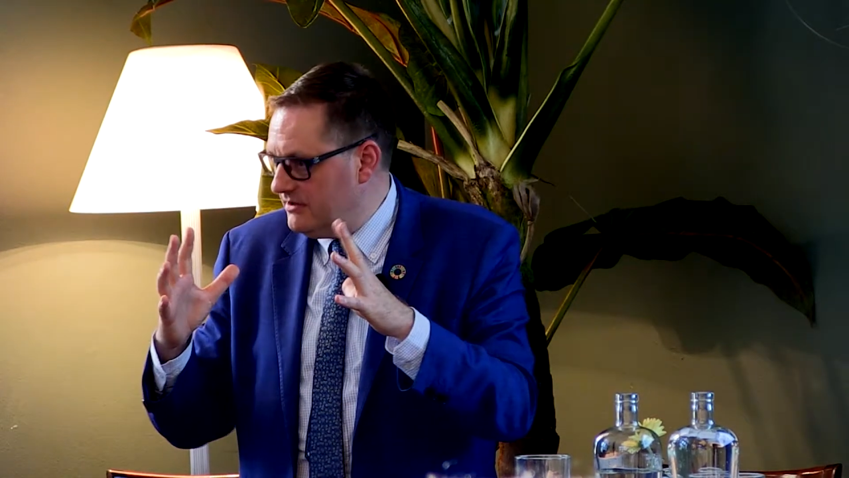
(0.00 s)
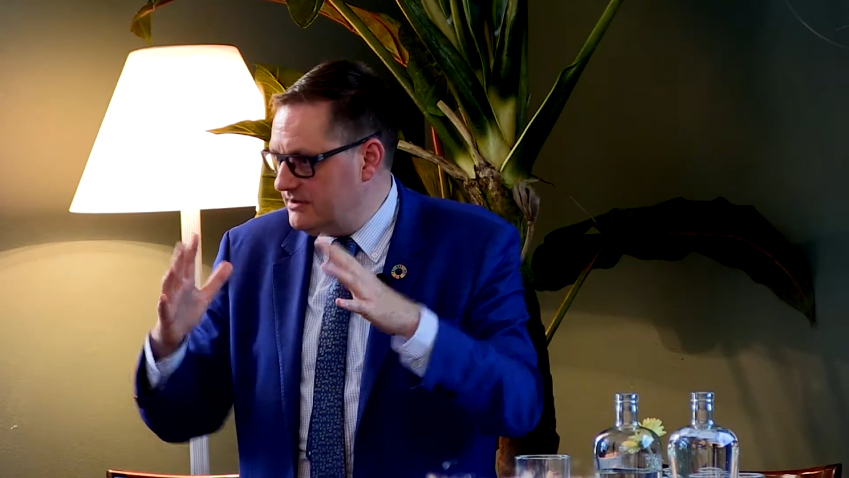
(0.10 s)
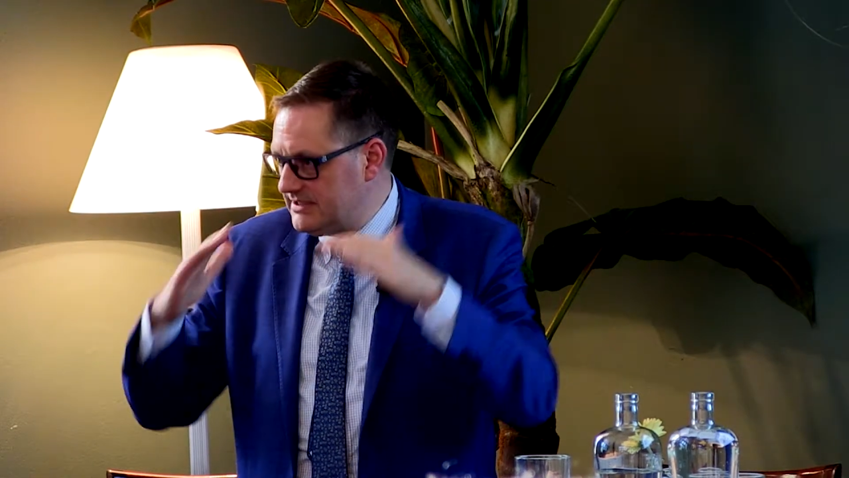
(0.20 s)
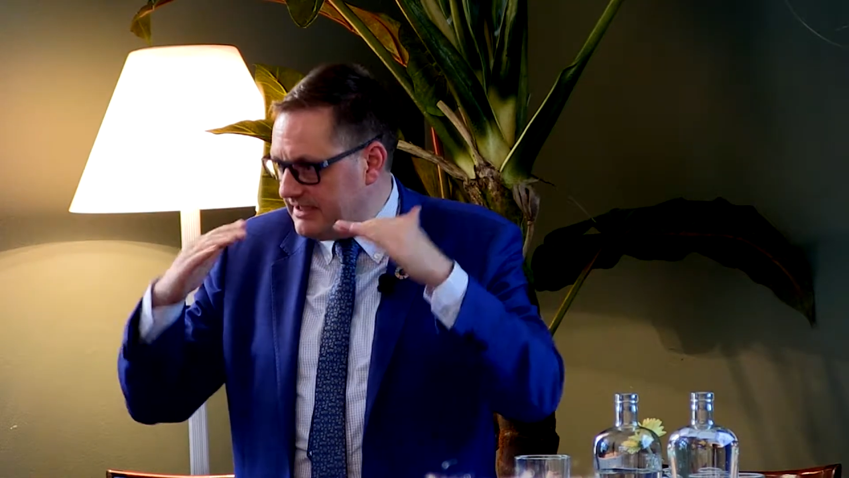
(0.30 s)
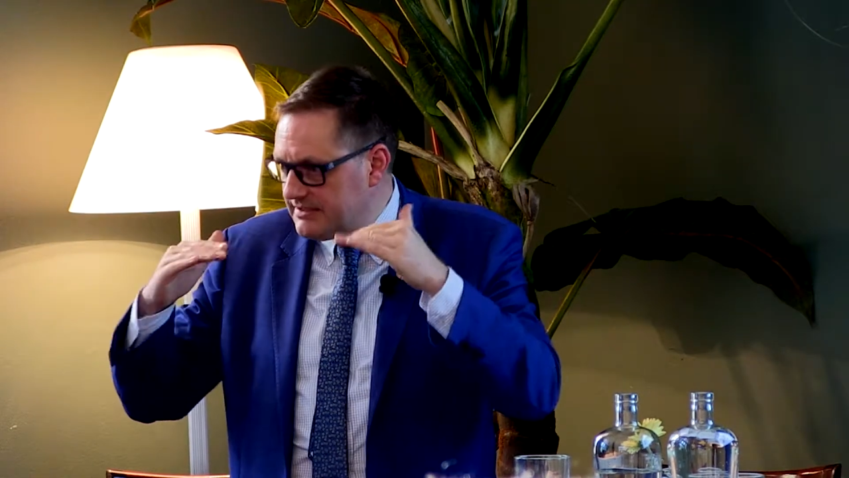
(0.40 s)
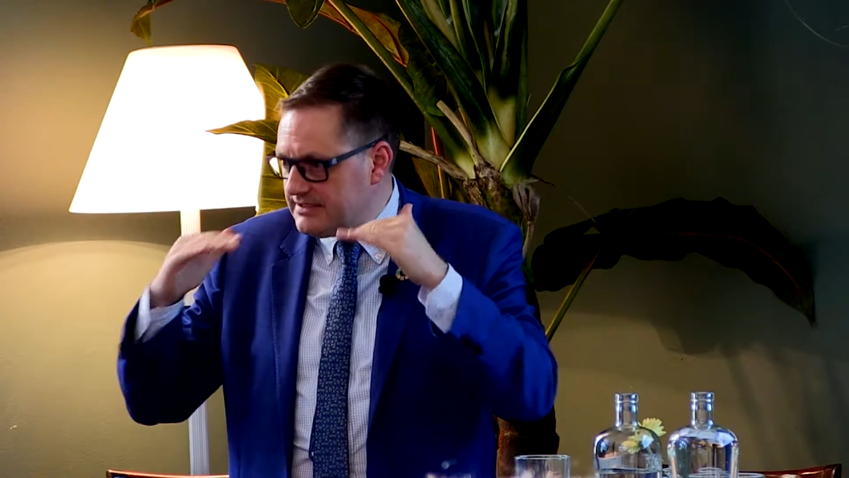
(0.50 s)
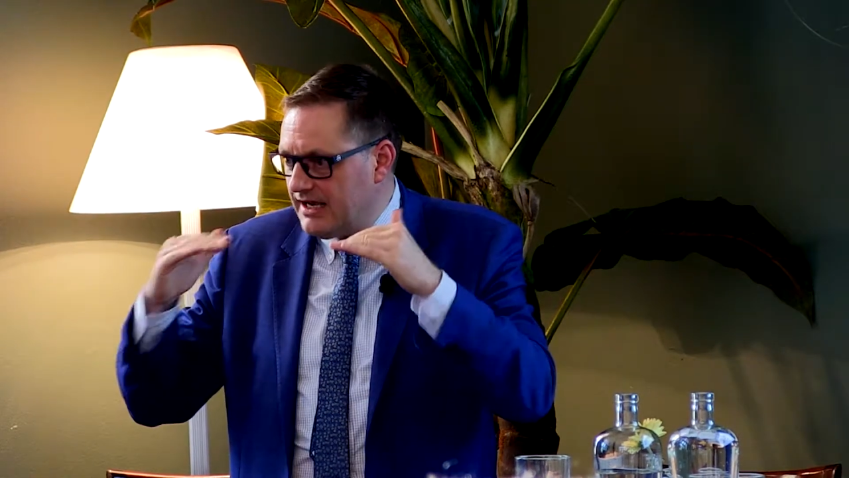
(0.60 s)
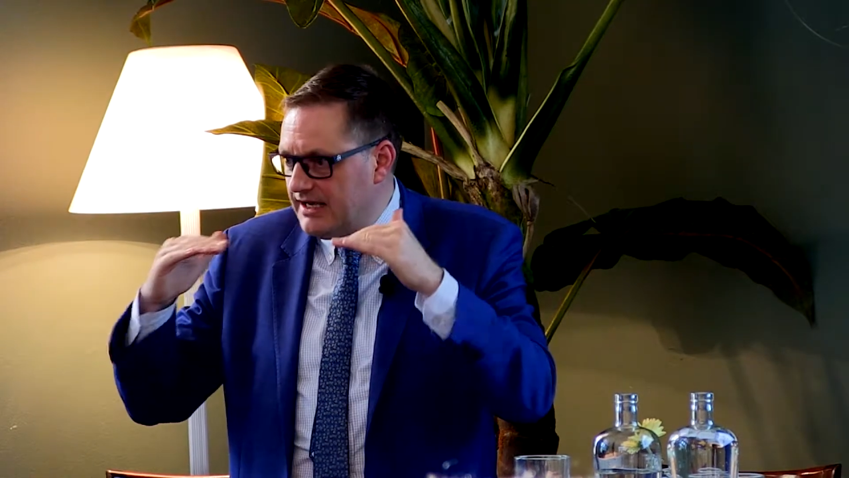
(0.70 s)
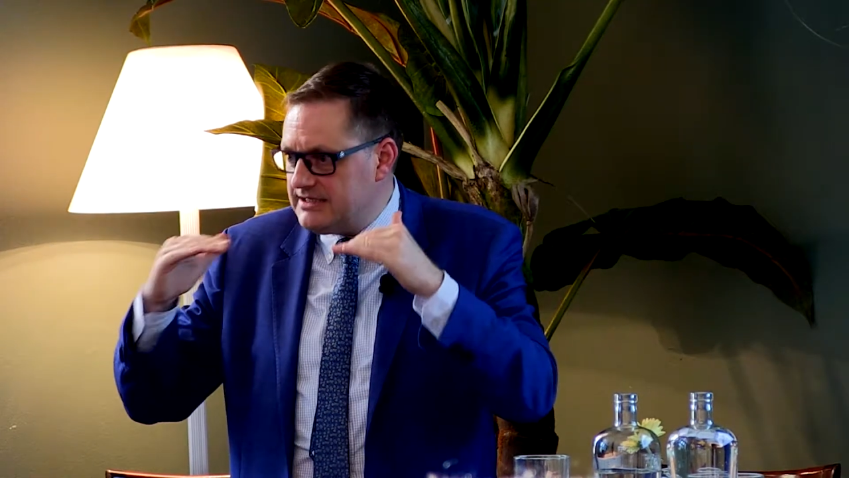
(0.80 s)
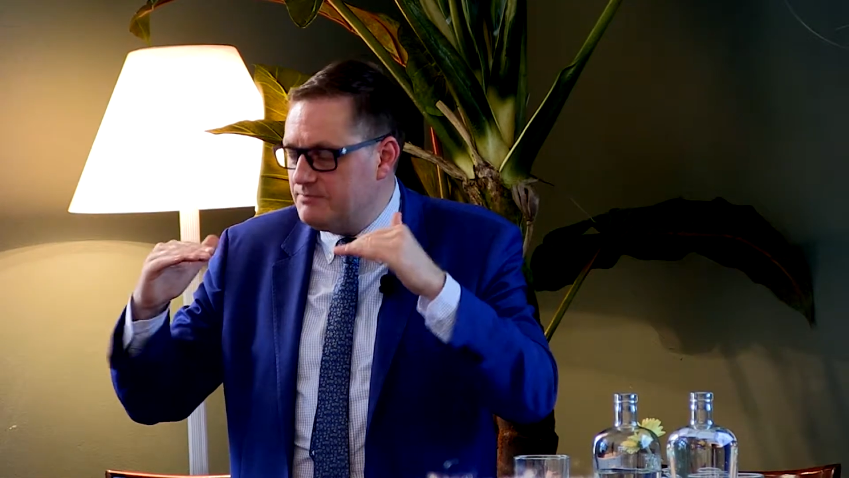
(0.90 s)

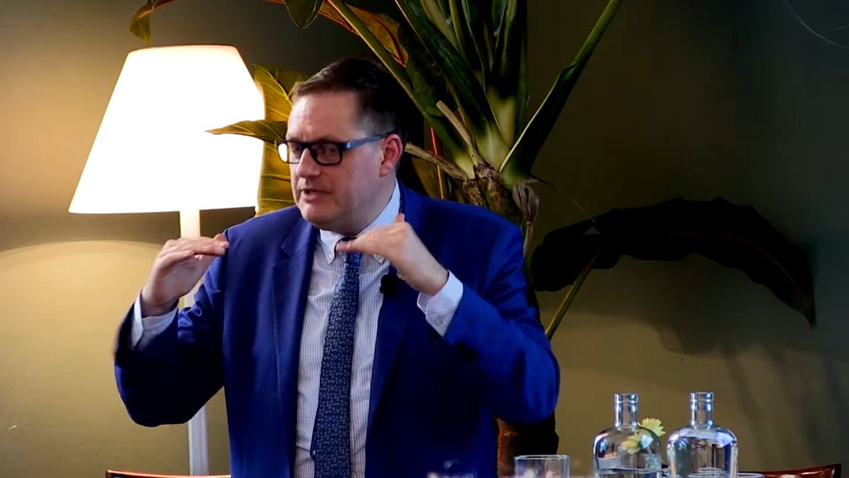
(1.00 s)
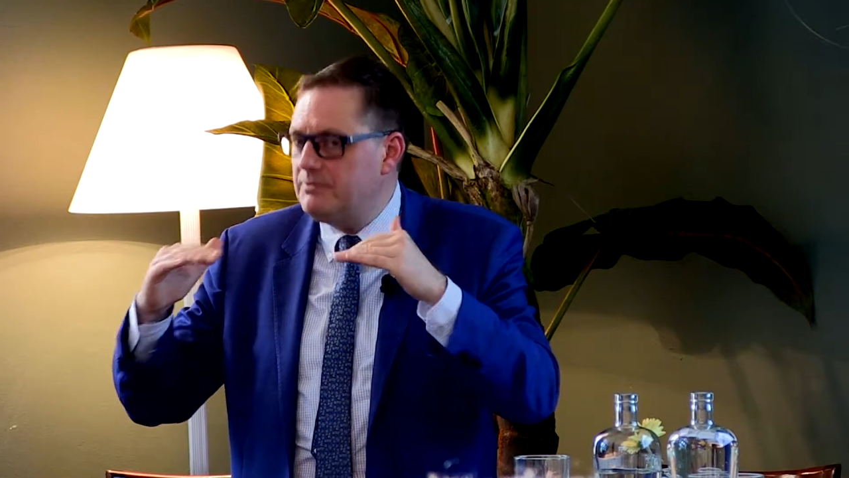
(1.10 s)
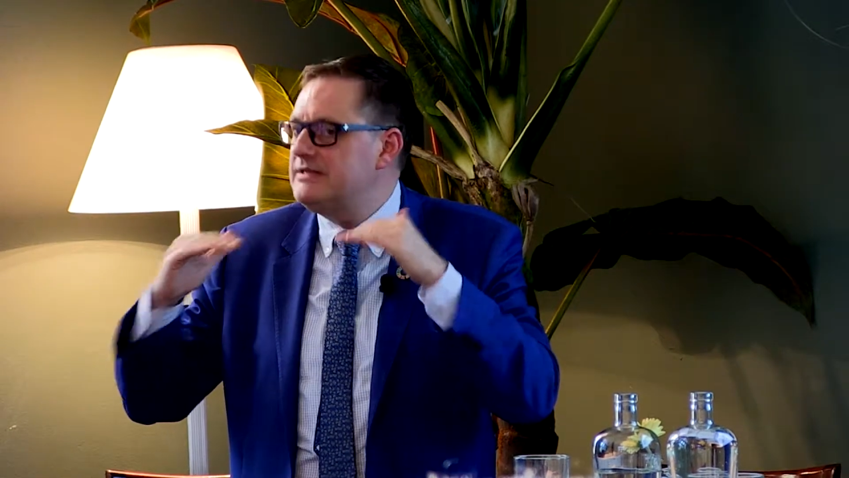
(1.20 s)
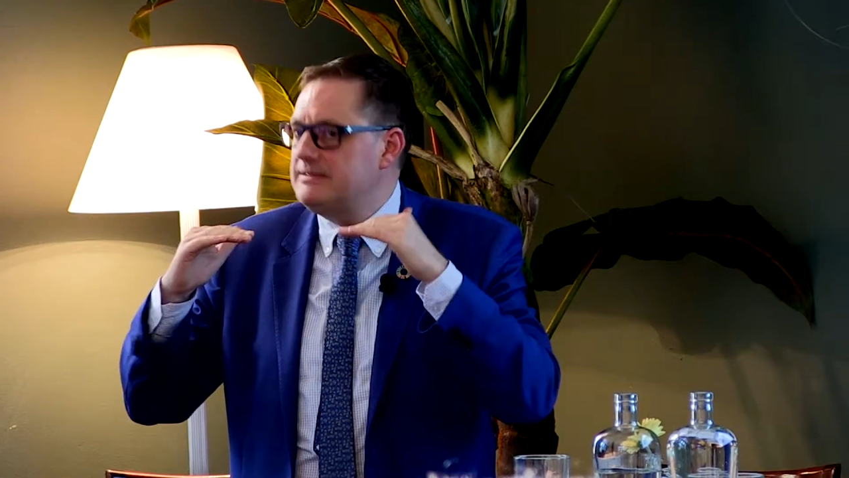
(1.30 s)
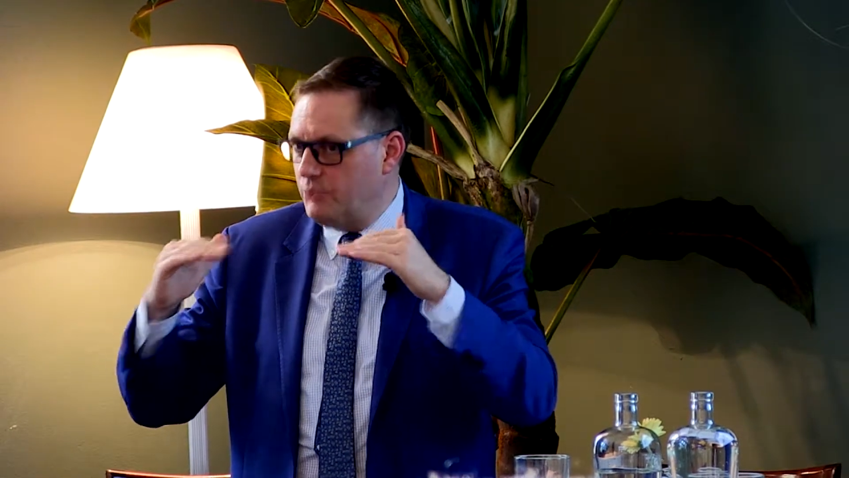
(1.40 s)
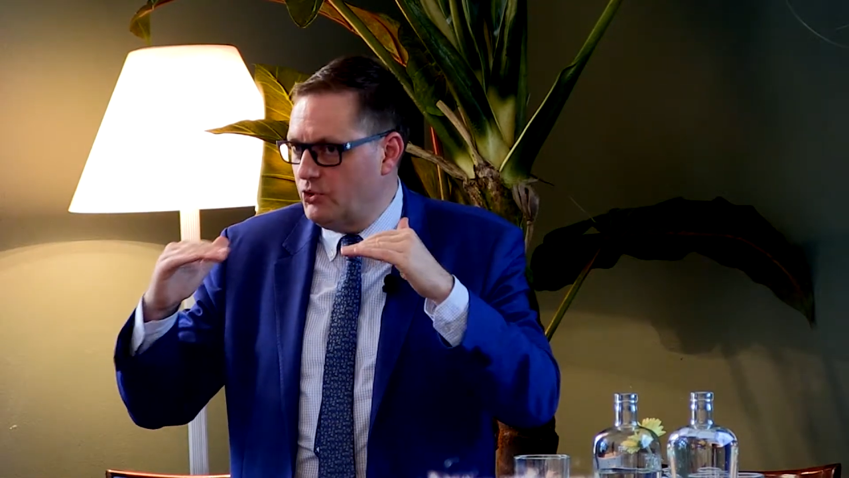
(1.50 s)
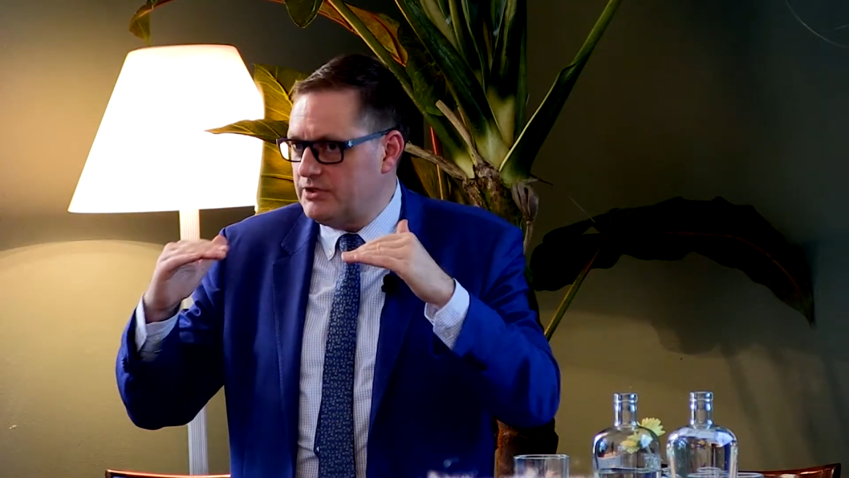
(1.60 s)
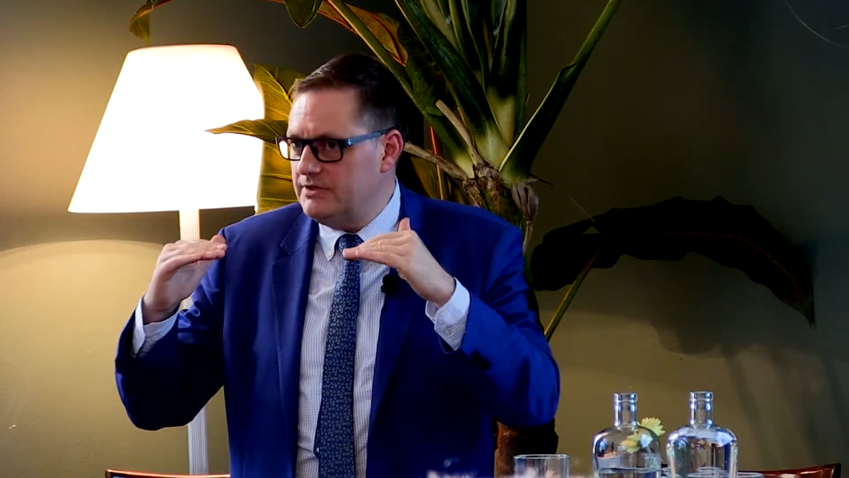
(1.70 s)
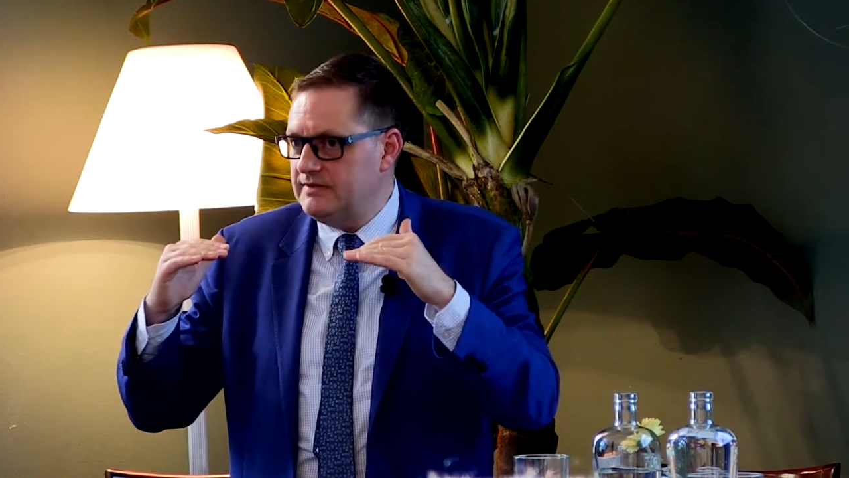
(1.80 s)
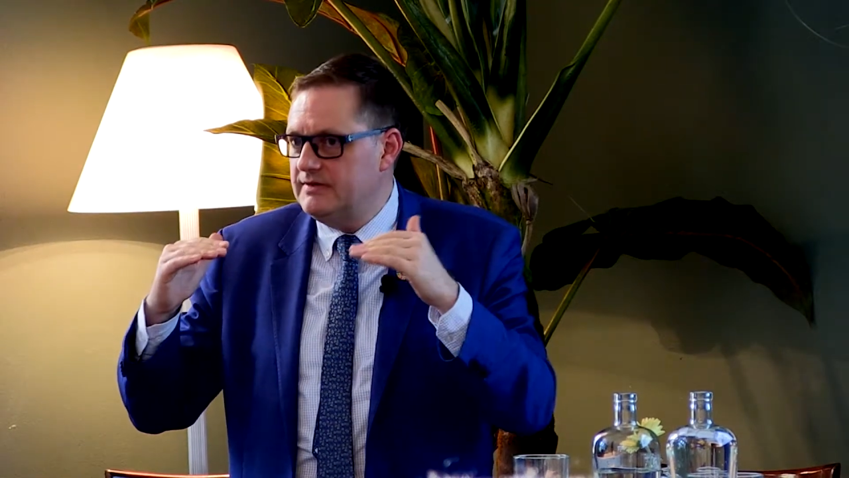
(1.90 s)
Sensitizing people is
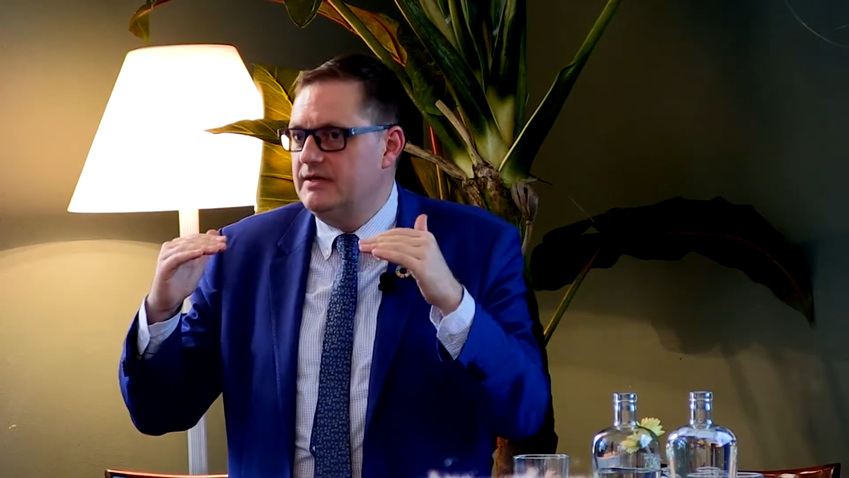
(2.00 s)
important.